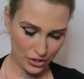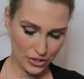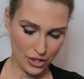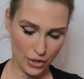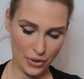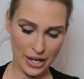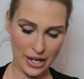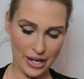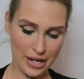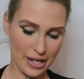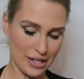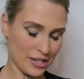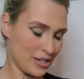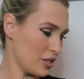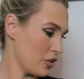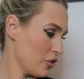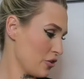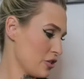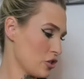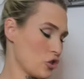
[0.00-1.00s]
So here is
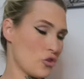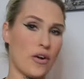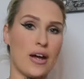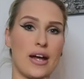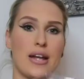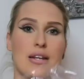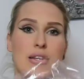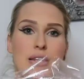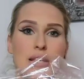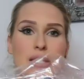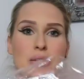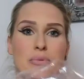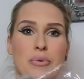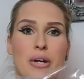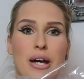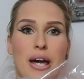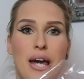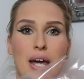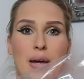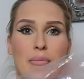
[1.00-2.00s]
the other train. This
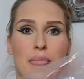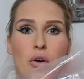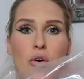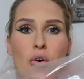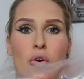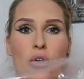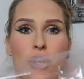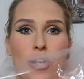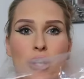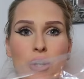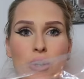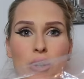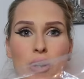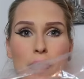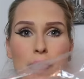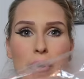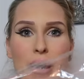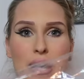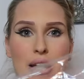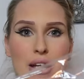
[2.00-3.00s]
one came all cute
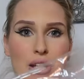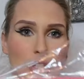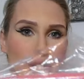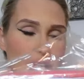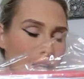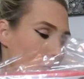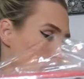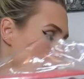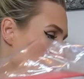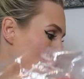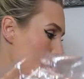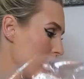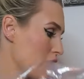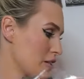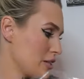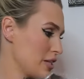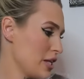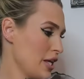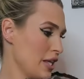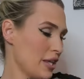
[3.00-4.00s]
and packaged in a
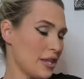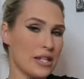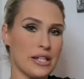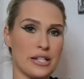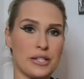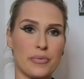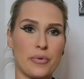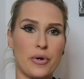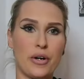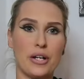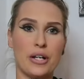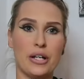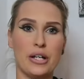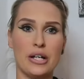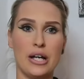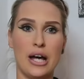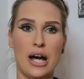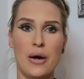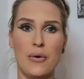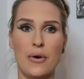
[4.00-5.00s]
box. This one,
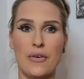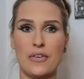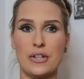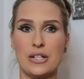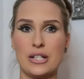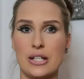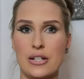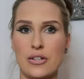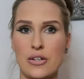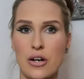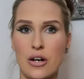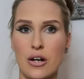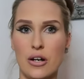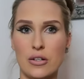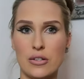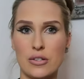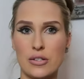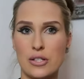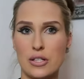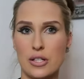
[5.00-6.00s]
however, did
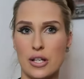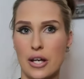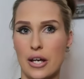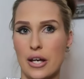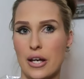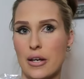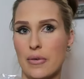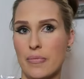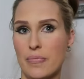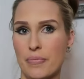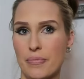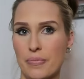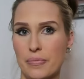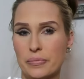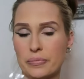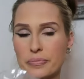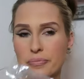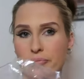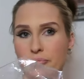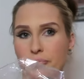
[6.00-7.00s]
not,
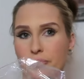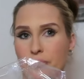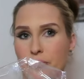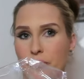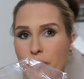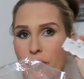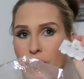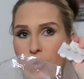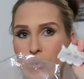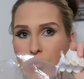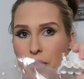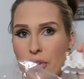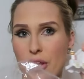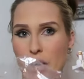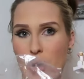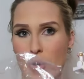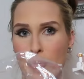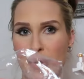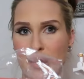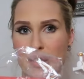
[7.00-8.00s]
but
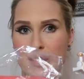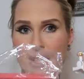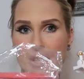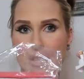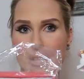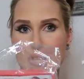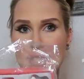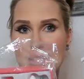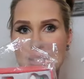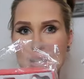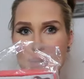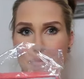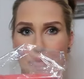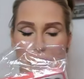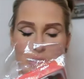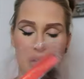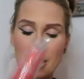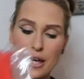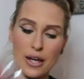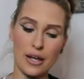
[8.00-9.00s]
they are basically the same
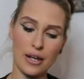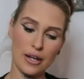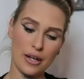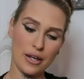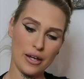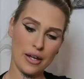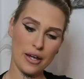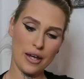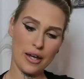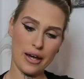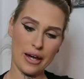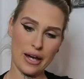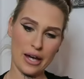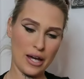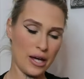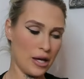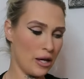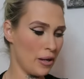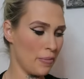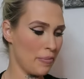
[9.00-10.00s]
thing.
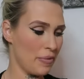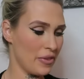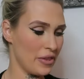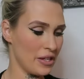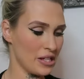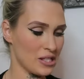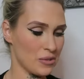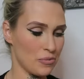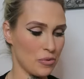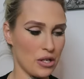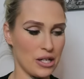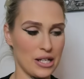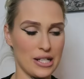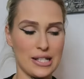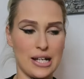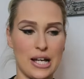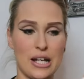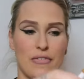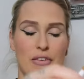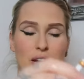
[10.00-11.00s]
This one is
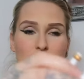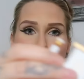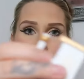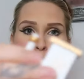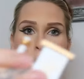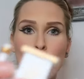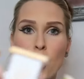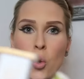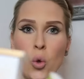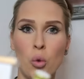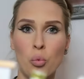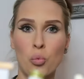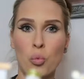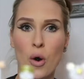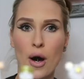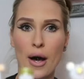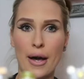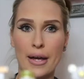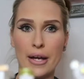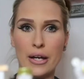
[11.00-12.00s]
kind of like all
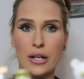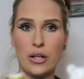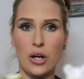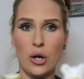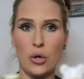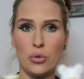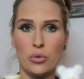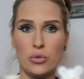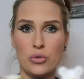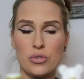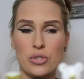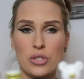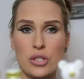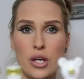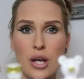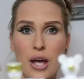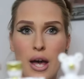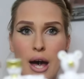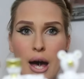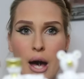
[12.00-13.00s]
white and gold.
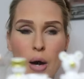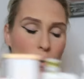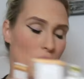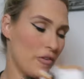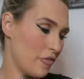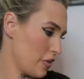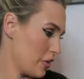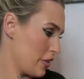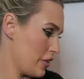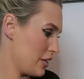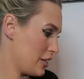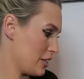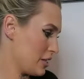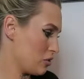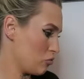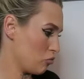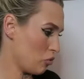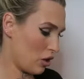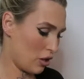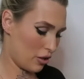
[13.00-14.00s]
However,
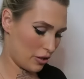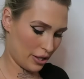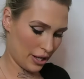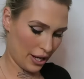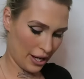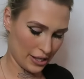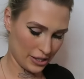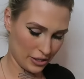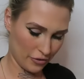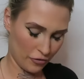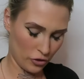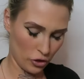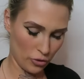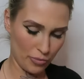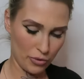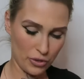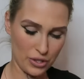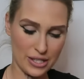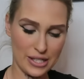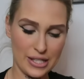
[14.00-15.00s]
this one has a few
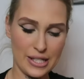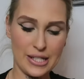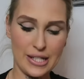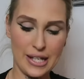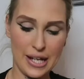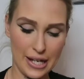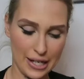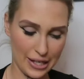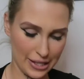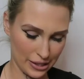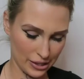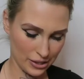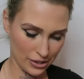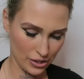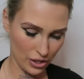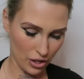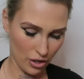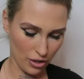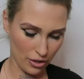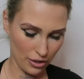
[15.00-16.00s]
more
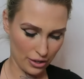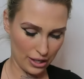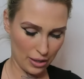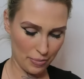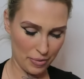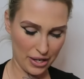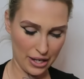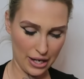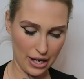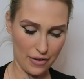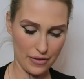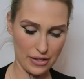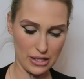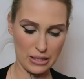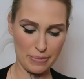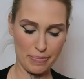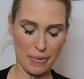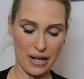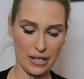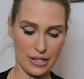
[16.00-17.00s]
detailings on. Let me get out
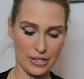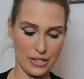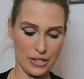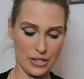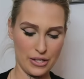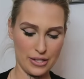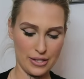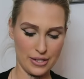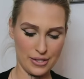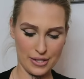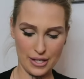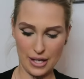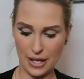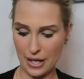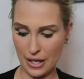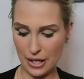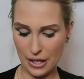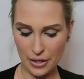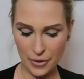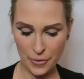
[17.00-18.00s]
this bag so you can
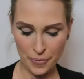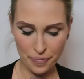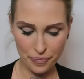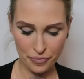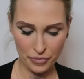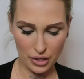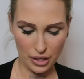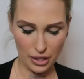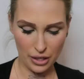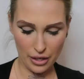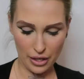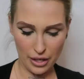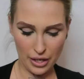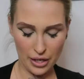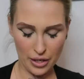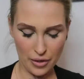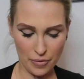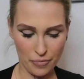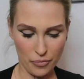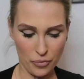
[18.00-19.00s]
see.
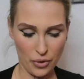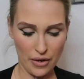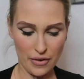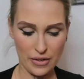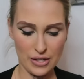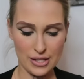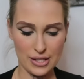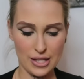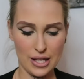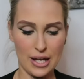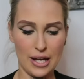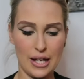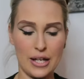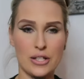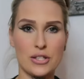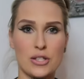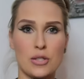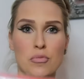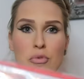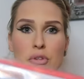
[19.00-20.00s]
Whereas
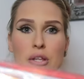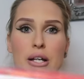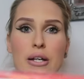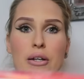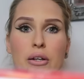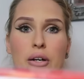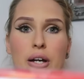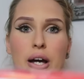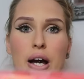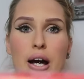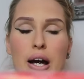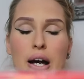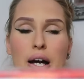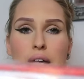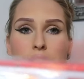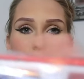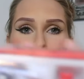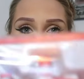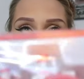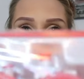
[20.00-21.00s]
like some of the little
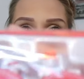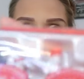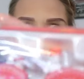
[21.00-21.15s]
guys